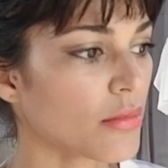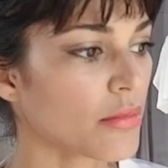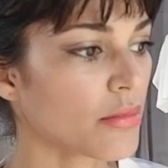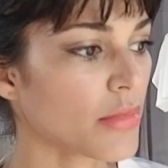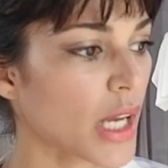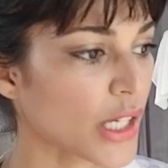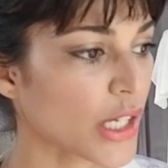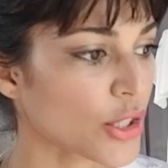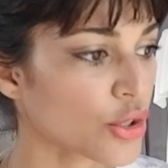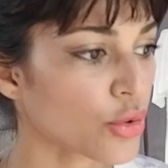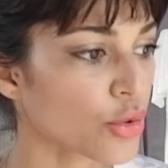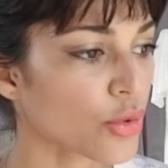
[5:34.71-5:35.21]

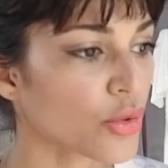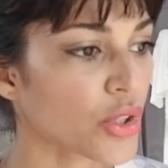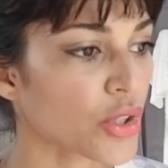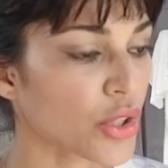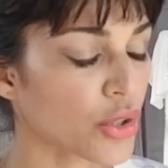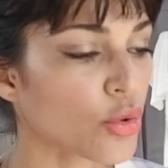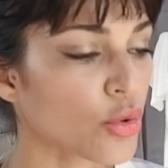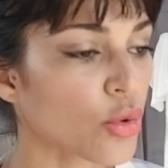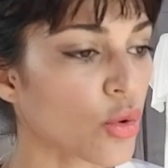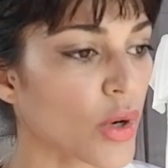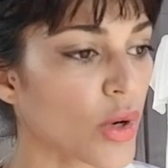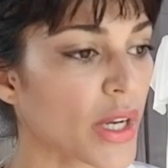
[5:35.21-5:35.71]
make sure
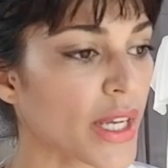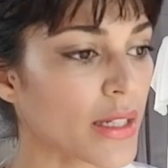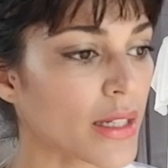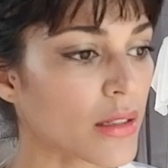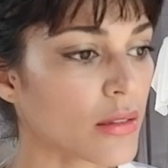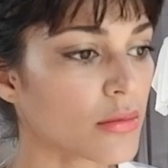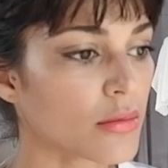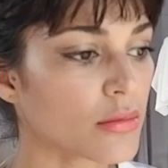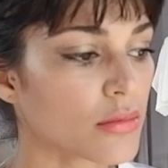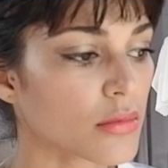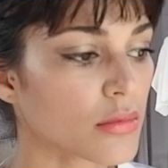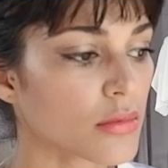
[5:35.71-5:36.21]
that you're
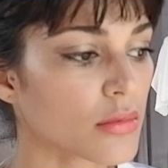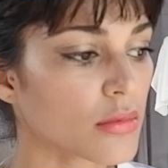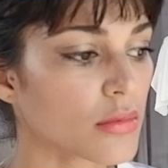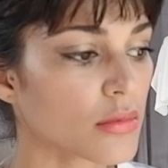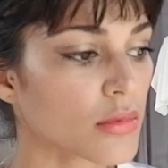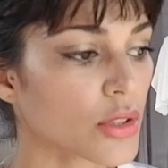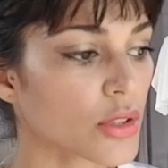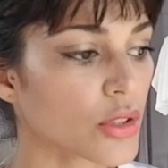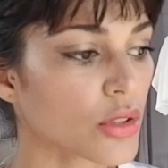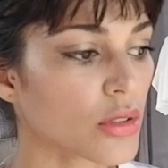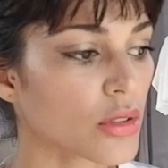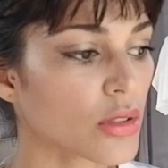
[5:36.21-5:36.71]
in,
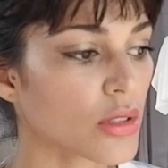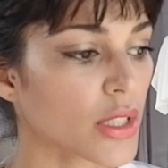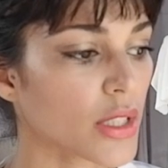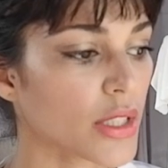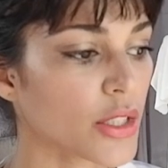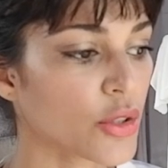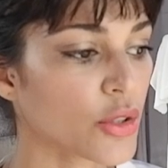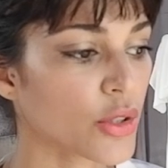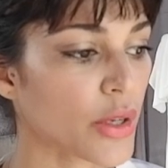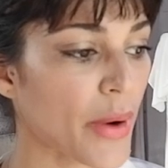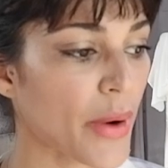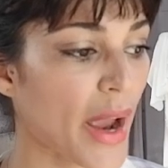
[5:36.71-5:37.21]

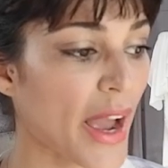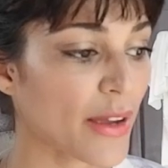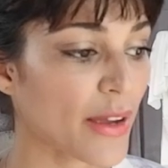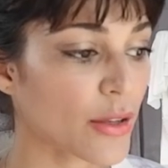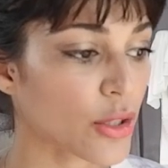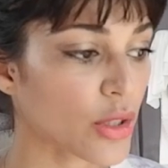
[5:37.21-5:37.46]
you know,